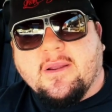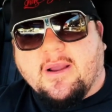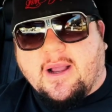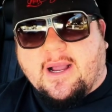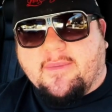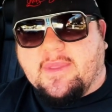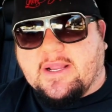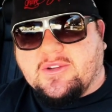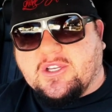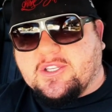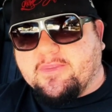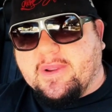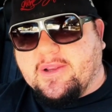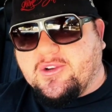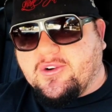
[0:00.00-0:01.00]
That
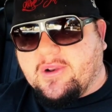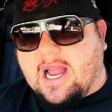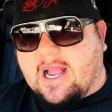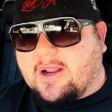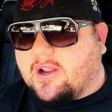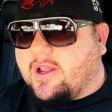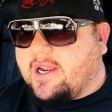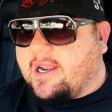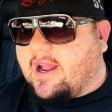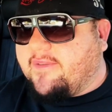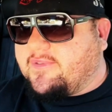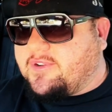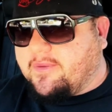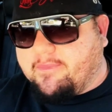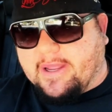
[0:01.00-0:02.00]
just means you're not good
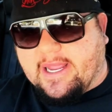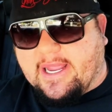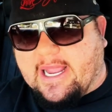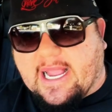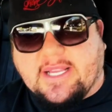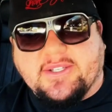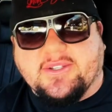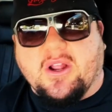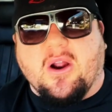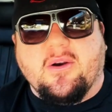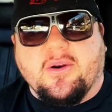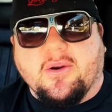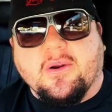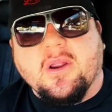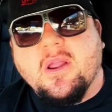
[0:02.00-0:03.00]
enough to be a
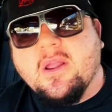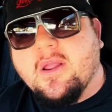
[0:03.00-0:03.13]
starter.